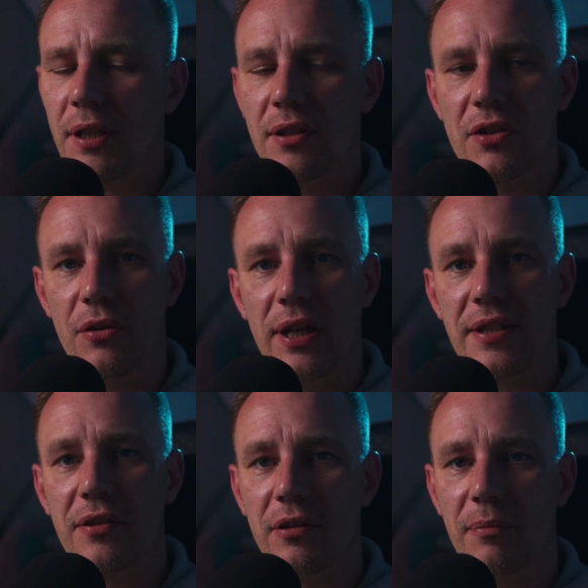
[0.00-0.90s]
So
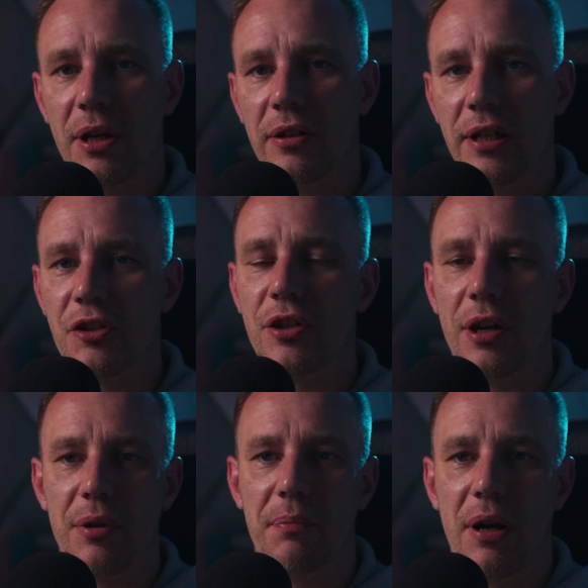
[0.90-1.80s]
let's talk about
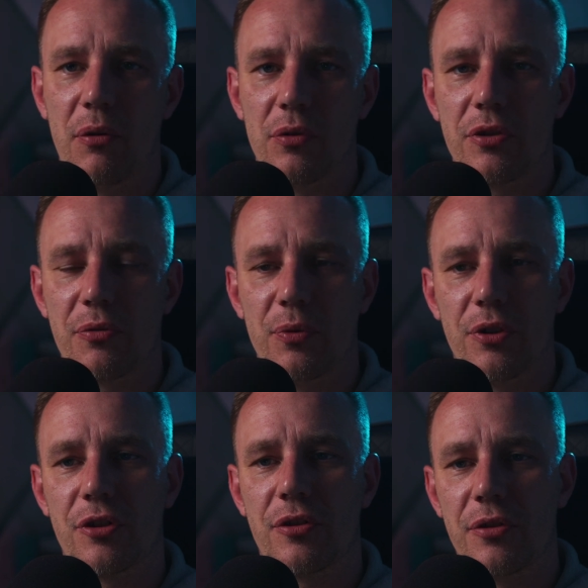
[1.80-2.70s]
legendary powers
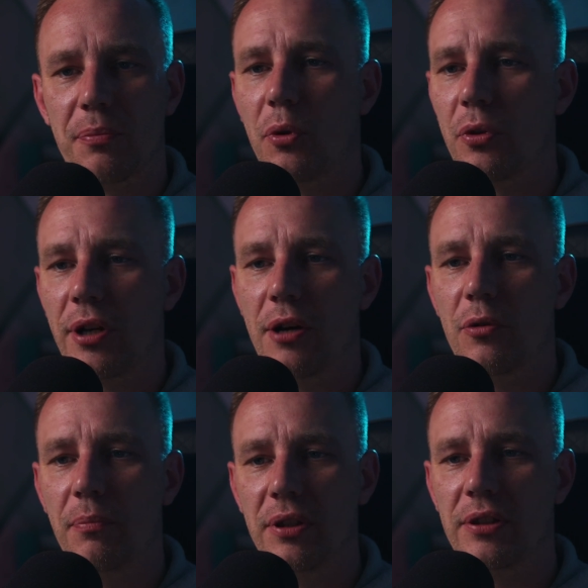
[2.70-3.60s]
which support
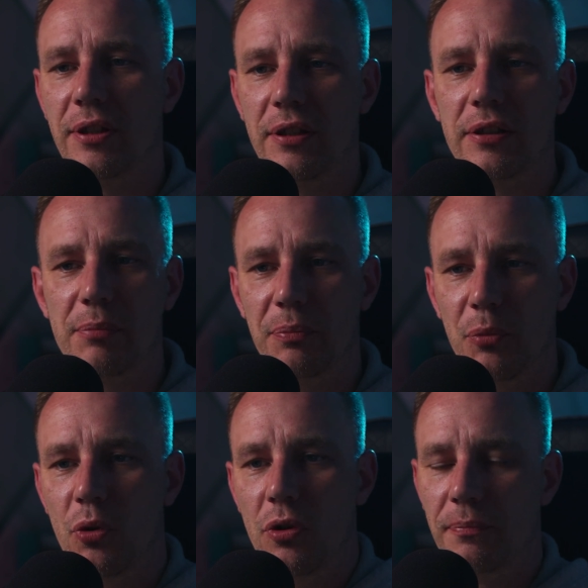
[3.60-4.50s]
our build a little bit
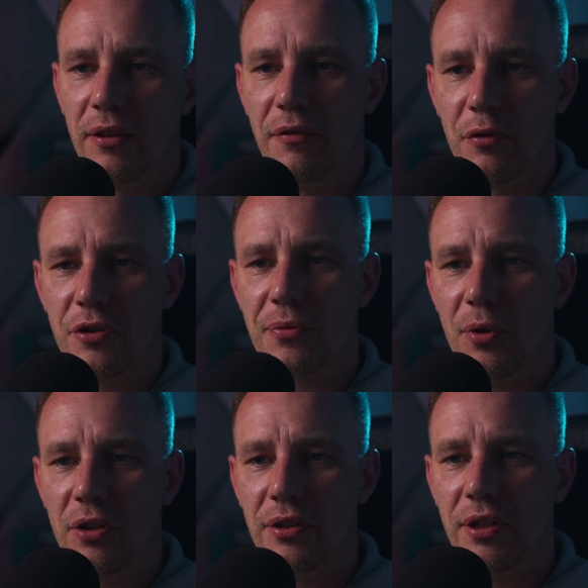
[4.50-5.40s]
more. The first
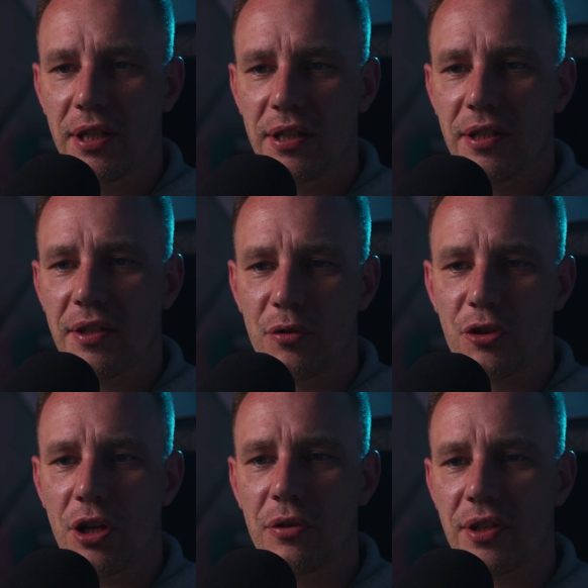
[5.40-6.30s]
one is your
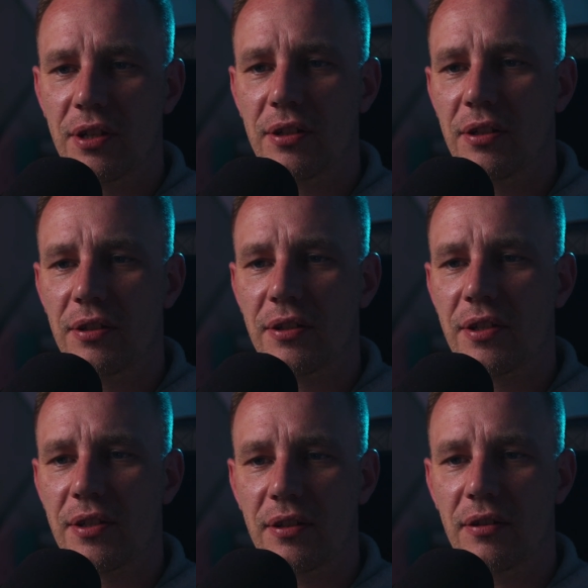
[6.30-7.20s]
shout
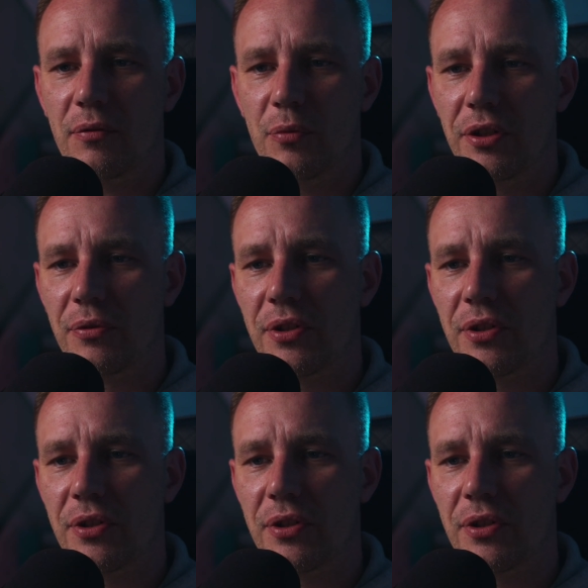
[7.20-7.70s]
skills reduce